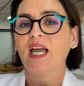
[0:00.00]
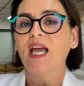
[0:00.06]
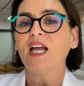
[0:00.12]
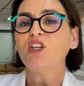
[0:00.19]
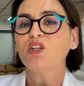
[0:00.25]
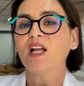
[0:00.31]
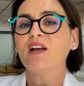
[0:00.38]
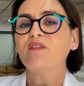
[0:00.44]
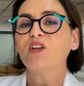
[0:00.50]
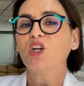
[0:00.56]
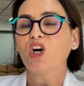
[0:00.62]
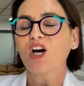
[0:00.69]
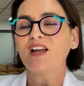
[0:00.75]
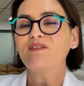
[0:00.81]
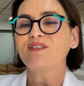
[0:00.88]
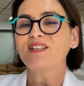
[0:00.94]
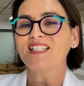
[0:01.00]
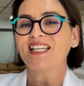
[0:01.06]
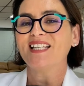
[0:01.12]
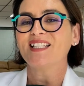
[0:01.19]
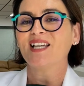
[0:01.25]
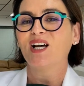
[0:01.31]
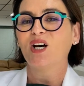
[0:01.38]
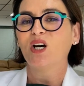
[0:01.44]
and you'll have an eye for
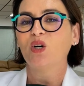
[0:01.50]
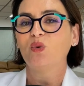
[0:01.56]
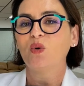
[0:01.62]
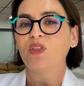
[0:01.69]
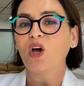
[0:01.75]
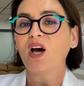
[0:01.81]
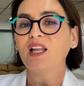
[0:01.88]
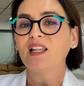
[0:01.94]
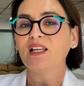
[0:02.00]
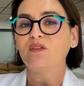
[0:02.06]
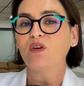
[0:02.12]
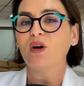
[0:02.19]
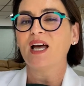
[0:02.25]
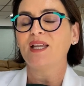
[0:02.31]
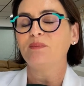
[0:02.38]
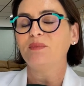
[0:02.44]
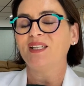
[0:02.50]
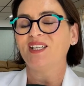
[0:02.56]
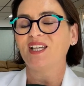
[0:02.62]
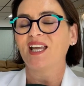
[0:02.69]
detail with high-level admin